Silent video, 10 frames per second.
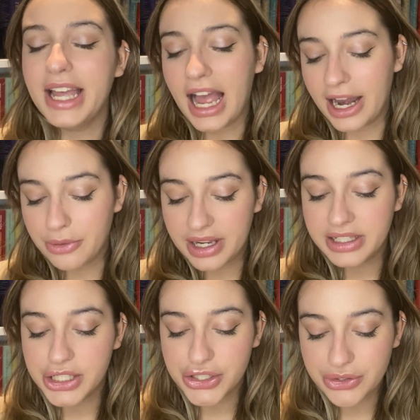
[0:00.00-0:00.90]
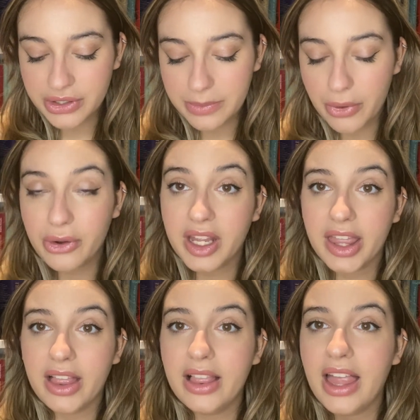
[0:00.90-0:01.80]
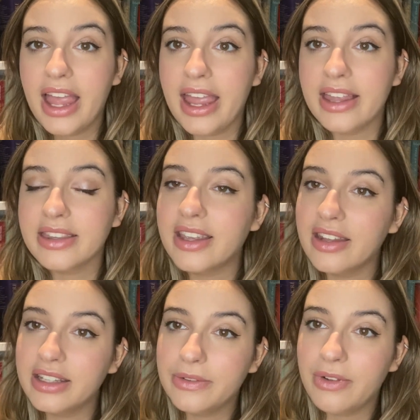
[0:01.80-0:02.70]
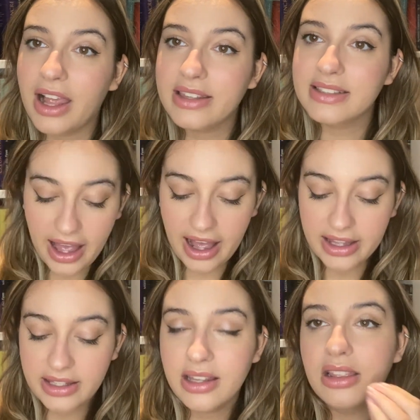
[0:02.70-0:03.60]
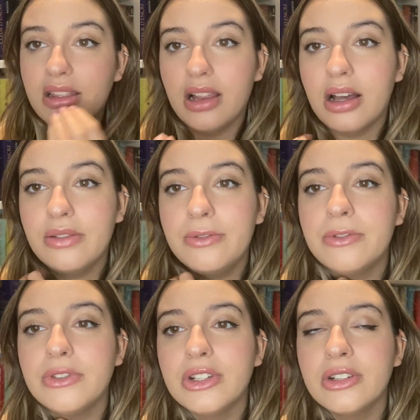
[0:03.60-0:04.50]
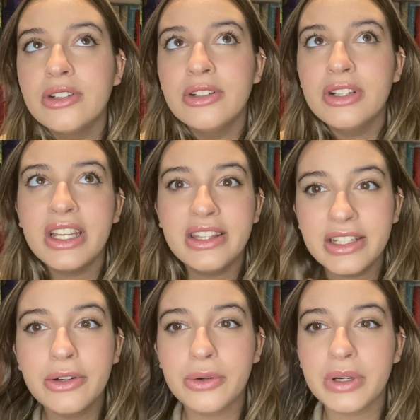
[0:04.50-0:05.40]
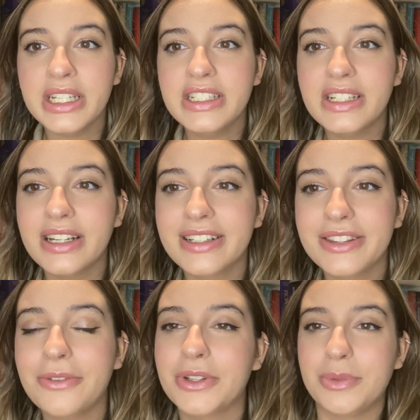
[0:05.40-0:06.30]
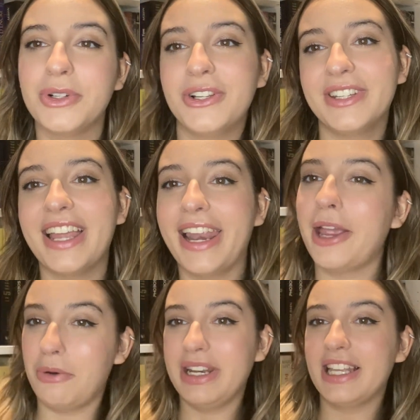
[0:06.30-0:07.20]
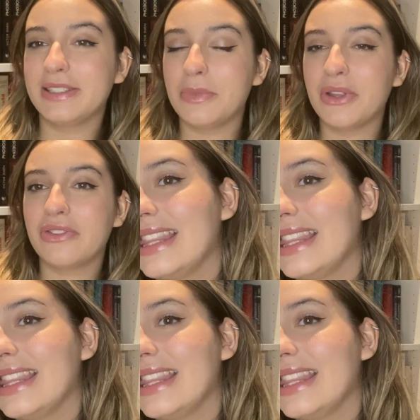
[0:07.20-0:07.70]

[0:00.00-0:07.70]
I read Juniper Hill and Garnet Flats. I loved Indigo Ridge, the first book that I read last month.